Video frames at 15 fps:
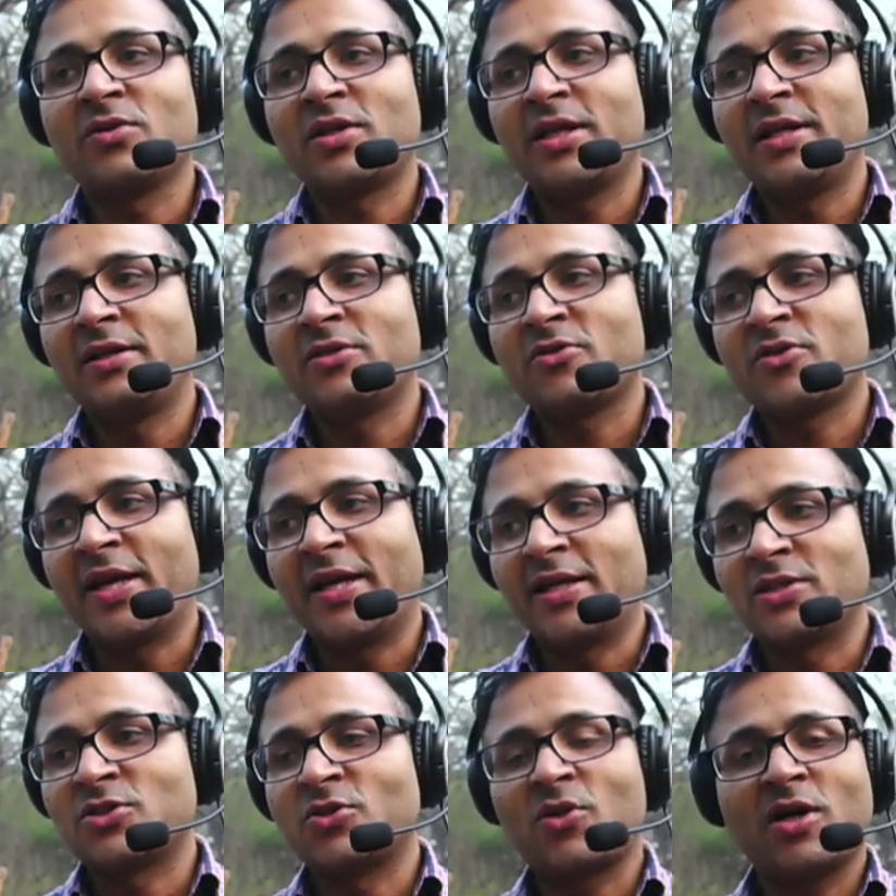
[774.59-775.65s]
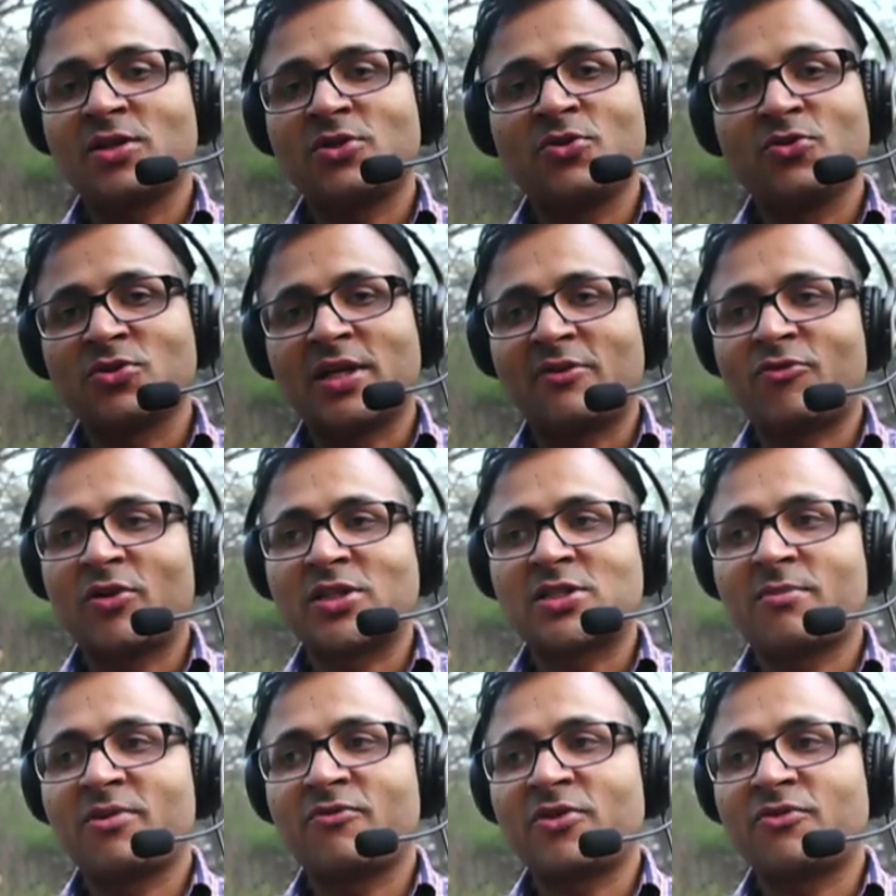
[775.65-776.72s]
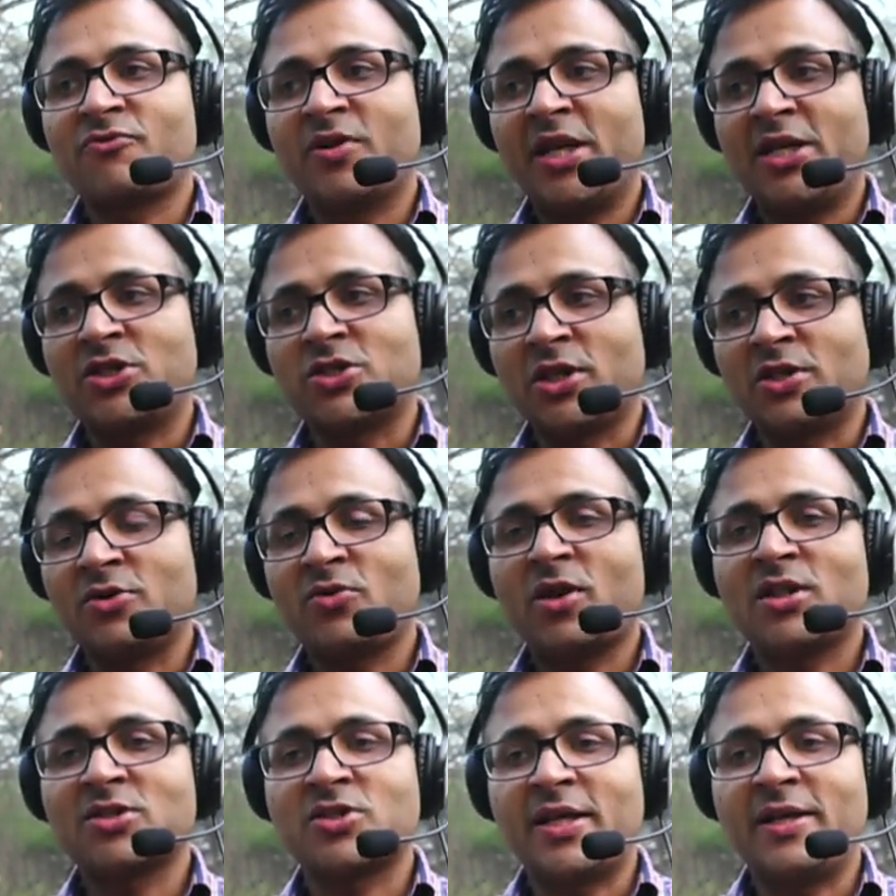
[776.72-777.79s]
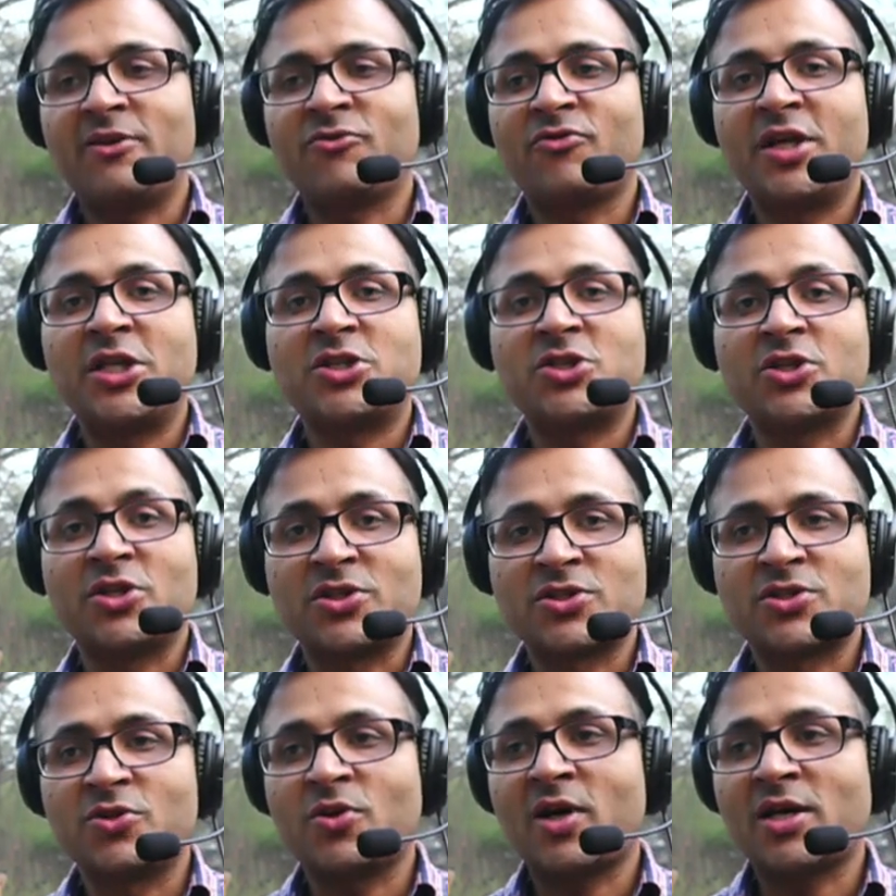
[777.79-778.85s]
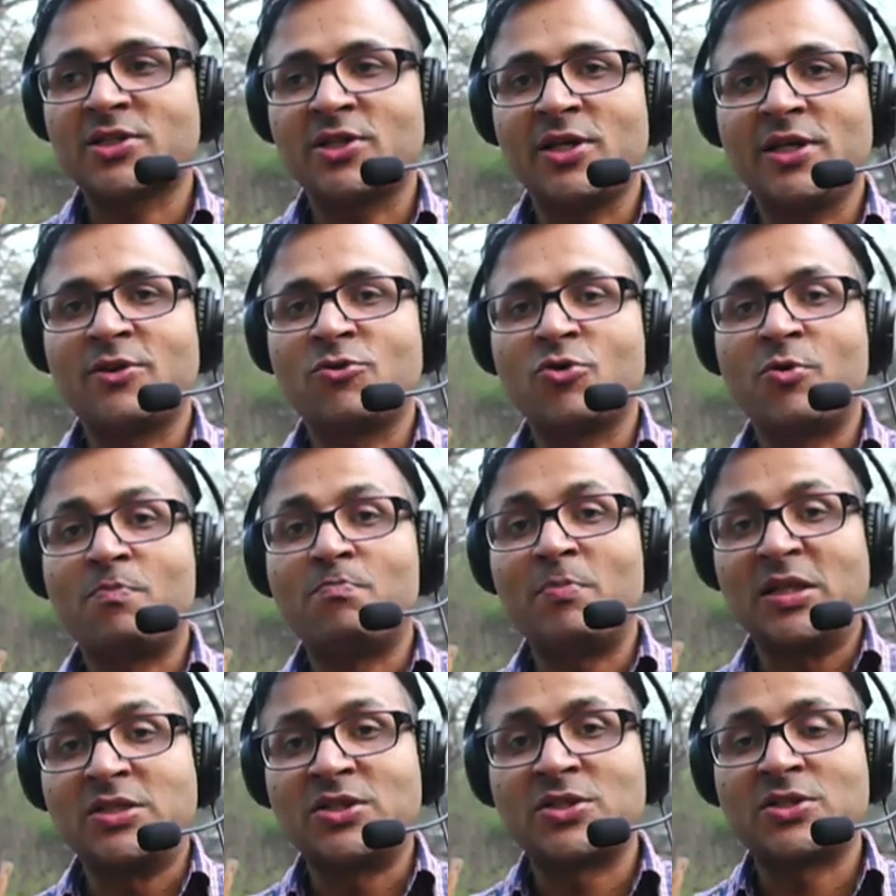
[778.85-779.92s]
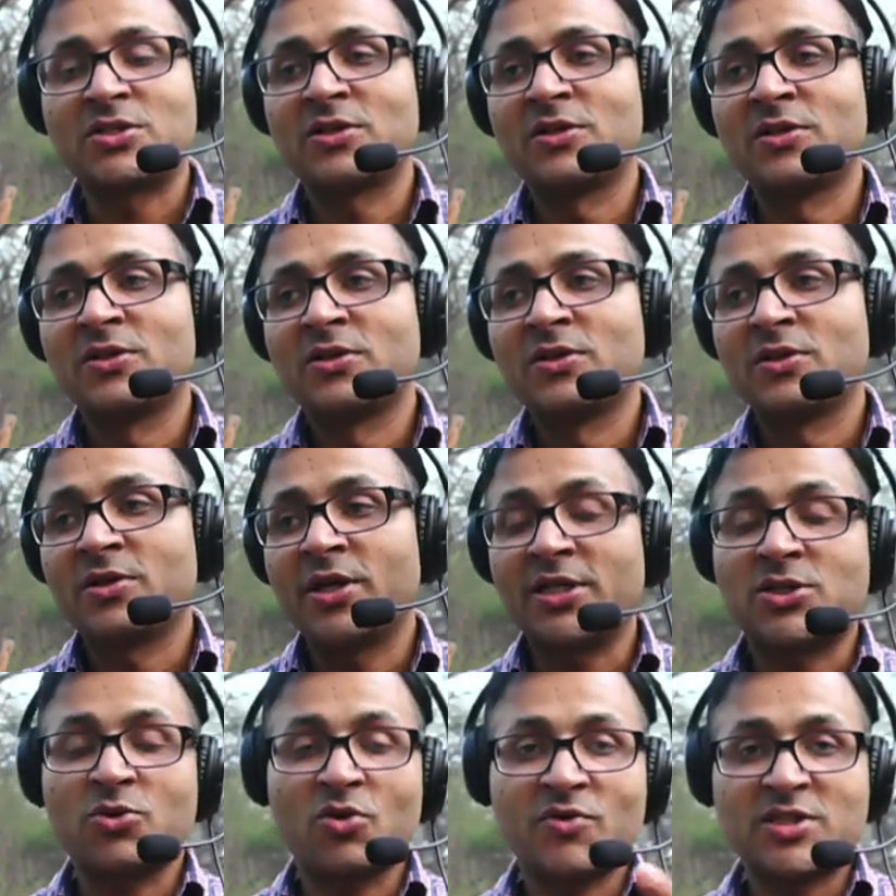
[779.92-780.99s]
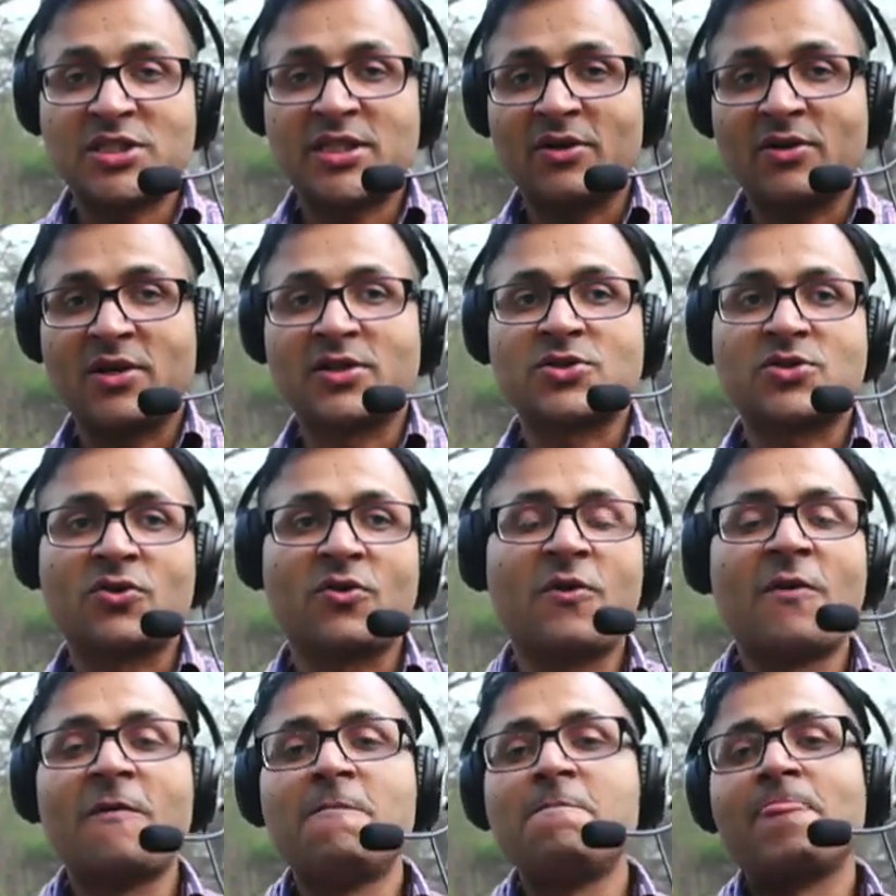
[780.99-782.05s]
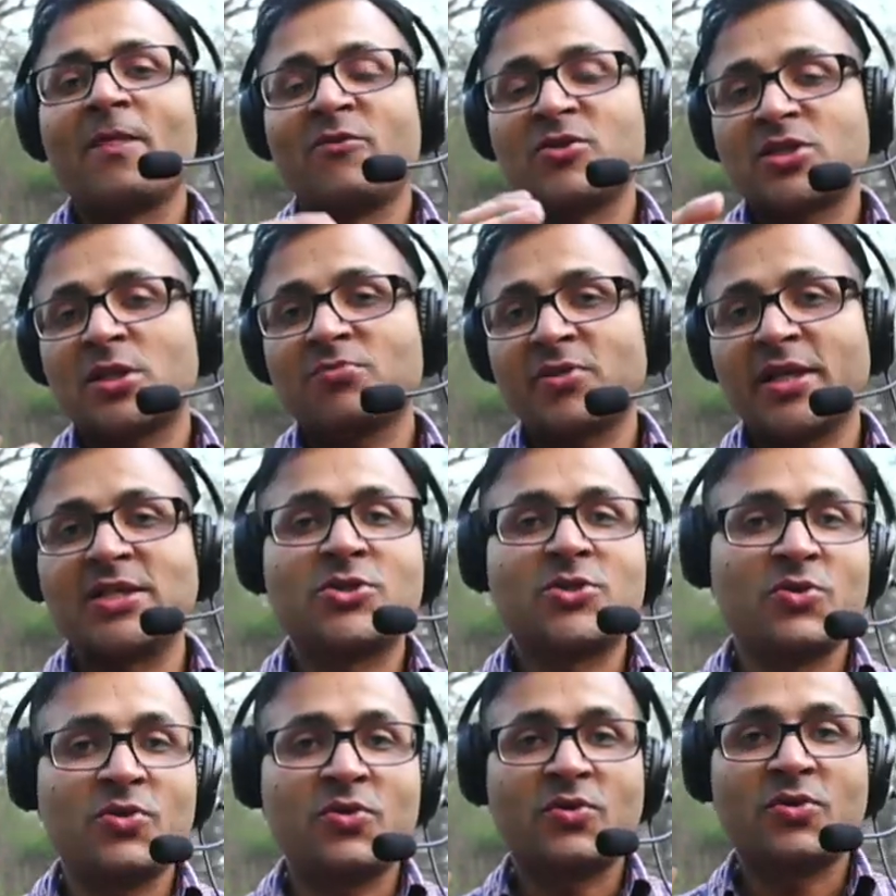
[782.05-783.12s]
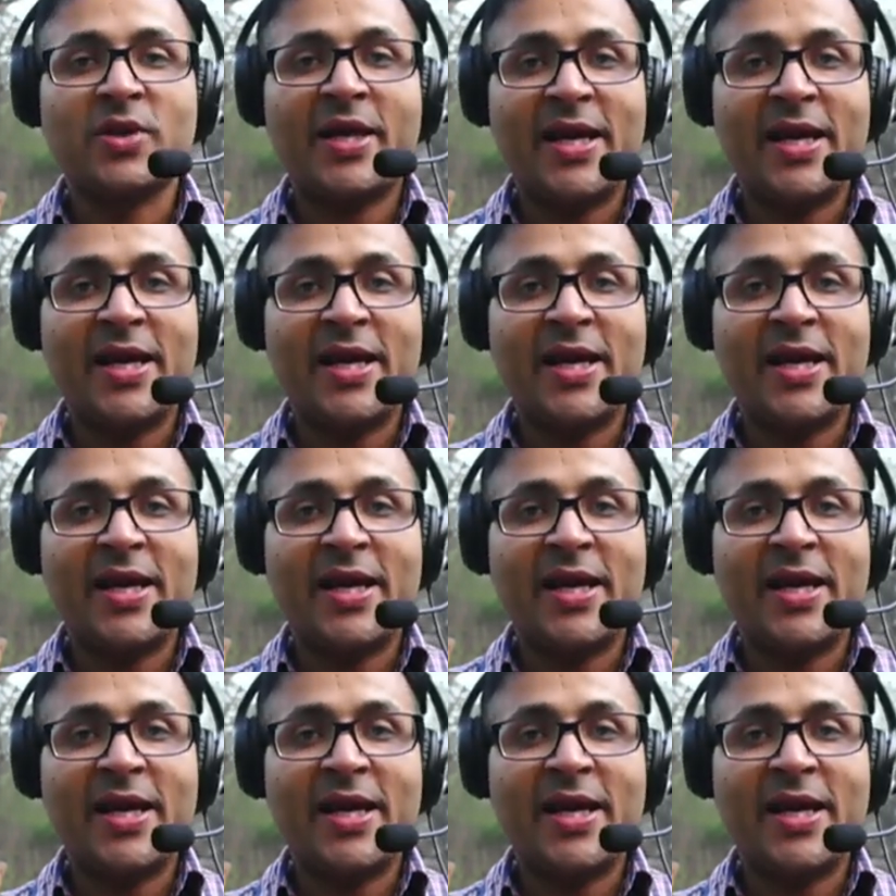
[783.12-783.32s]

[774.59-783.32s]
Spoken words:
things. You can't use that. For example, with furniture, you can't say furnitures. You can't say equipments. It's always singular. So with some things you can